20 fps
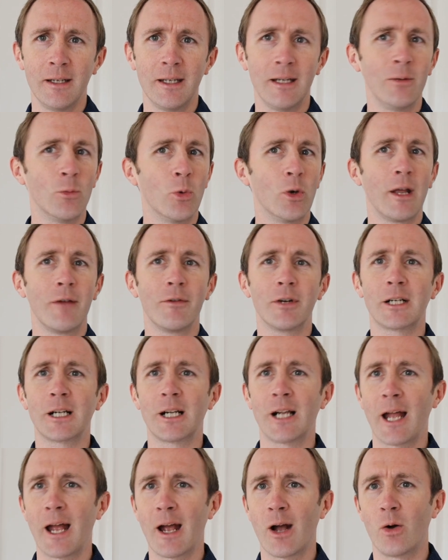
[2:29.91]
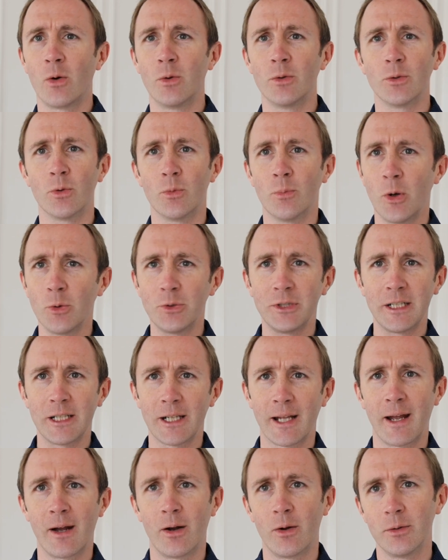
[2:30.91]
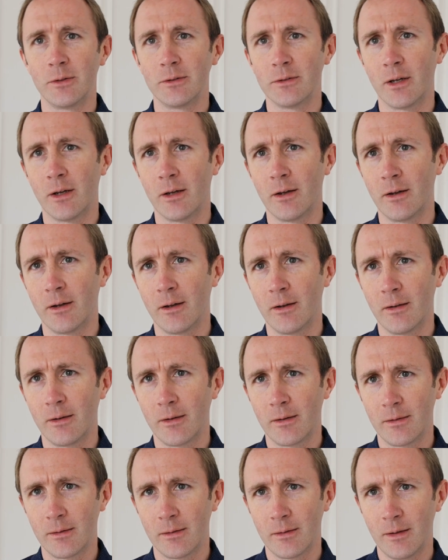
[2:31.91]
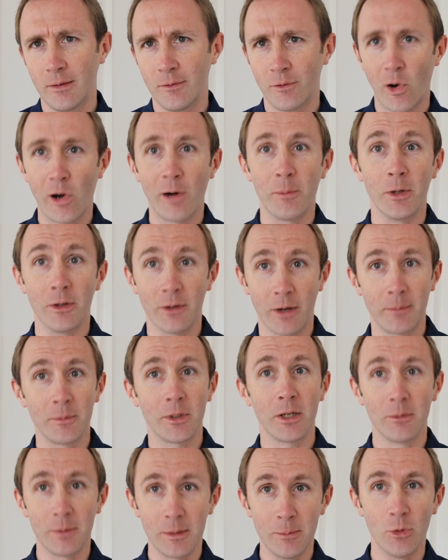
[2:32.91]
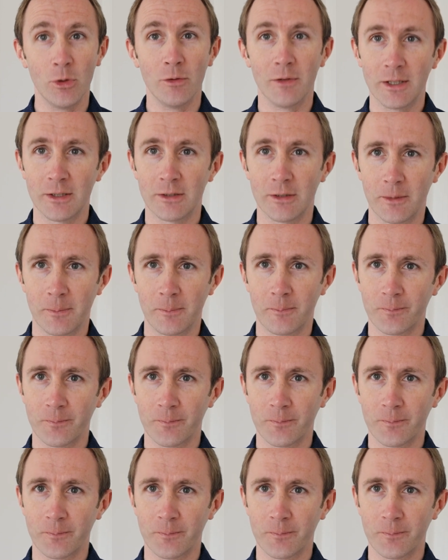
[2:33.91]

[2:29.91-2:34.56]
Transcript: in whatever cloud or multi-cloud environment that I'm going to be moving to.